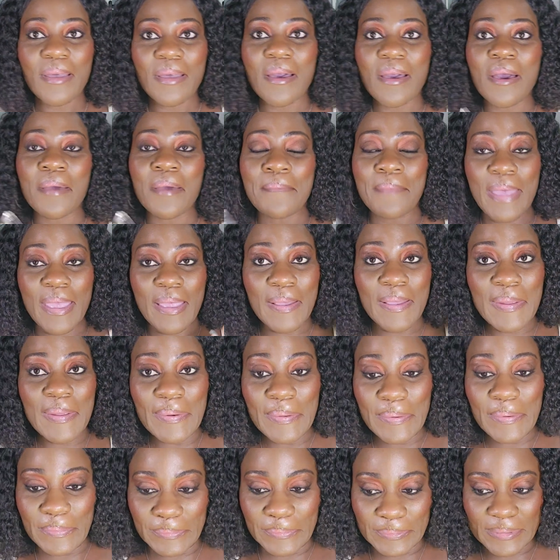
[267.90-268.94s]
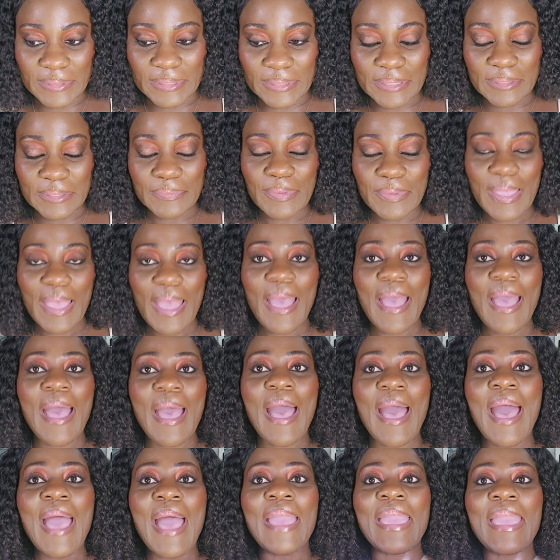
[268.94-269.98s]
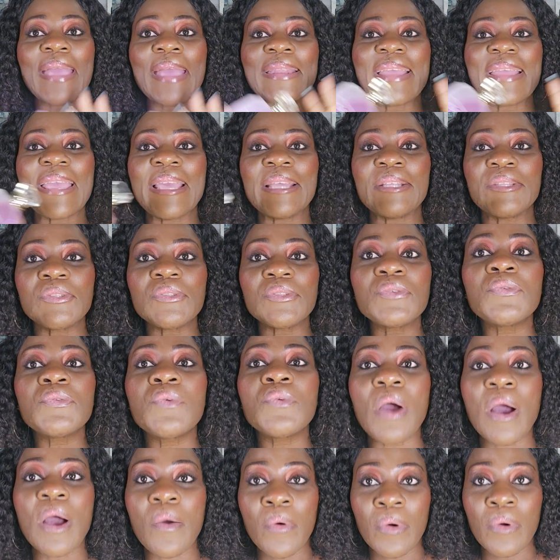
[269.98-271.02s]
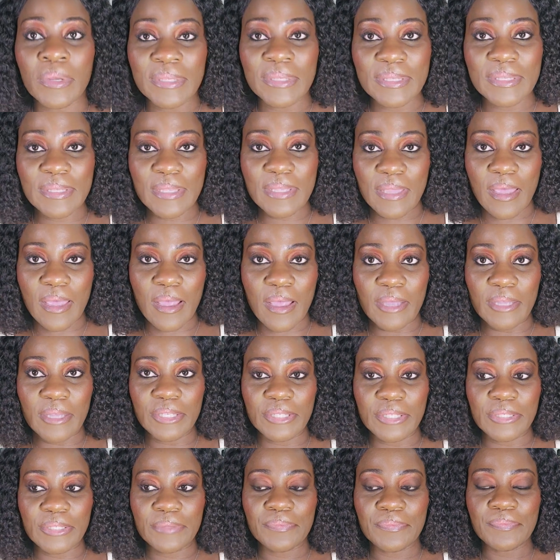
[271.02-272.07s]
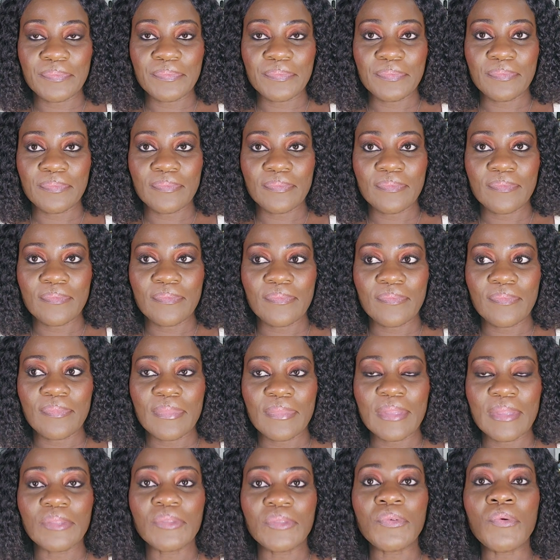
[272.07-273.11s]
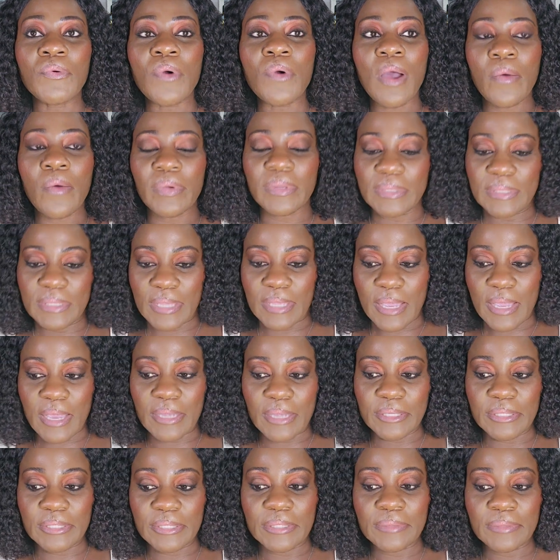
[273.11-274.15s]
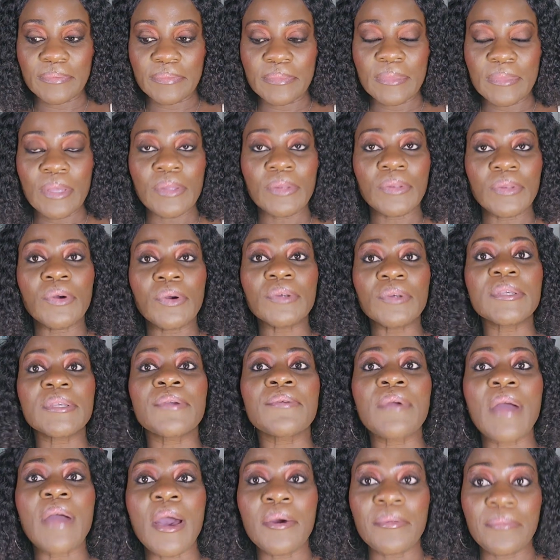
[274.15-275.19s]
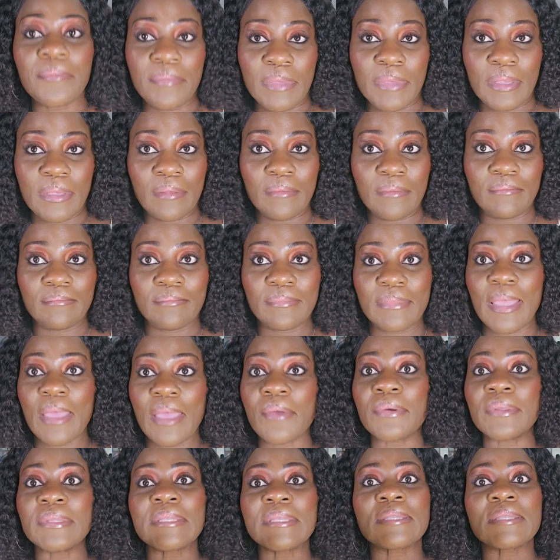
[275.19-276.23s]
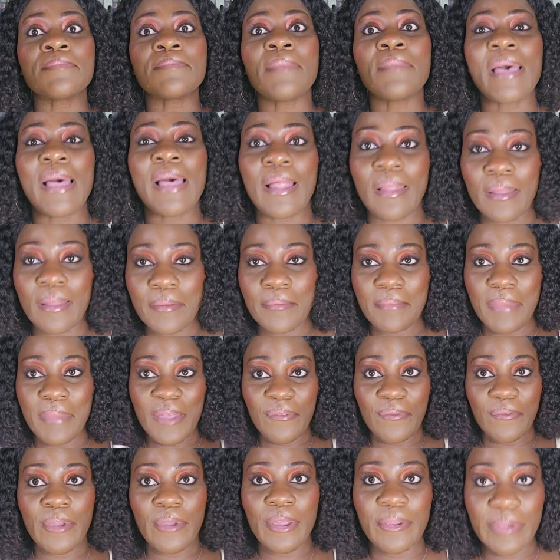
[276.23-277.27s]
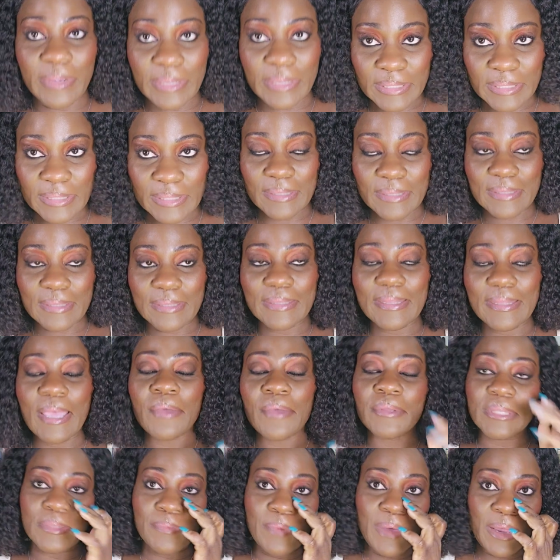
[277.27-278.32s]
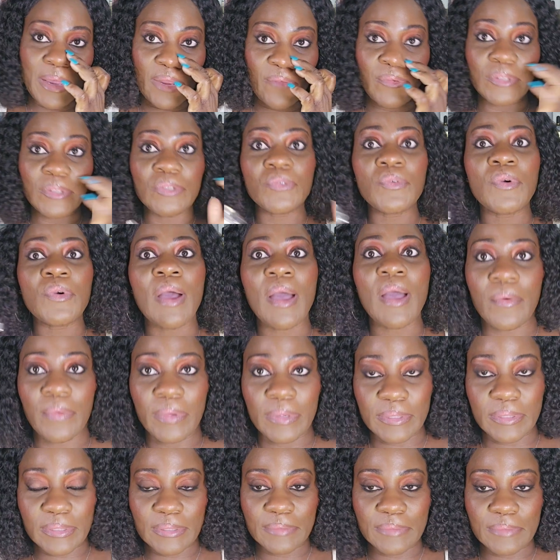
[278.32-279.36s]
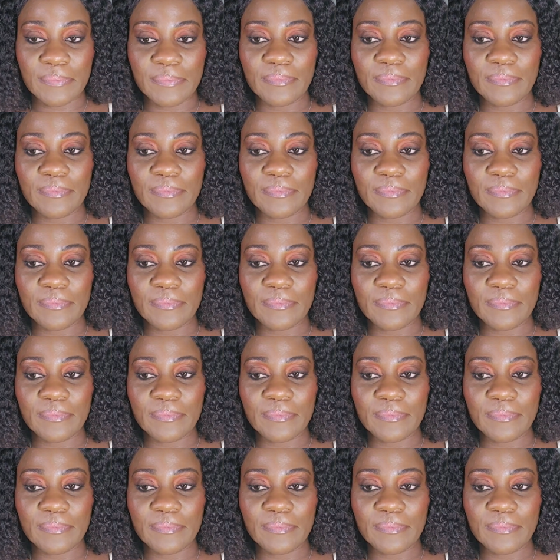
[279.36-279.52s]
on my clothes, I get a 2-hour sillage. 2-hour sillage. Those around me, they could smell my fragrance. They could smell it for 2 hours.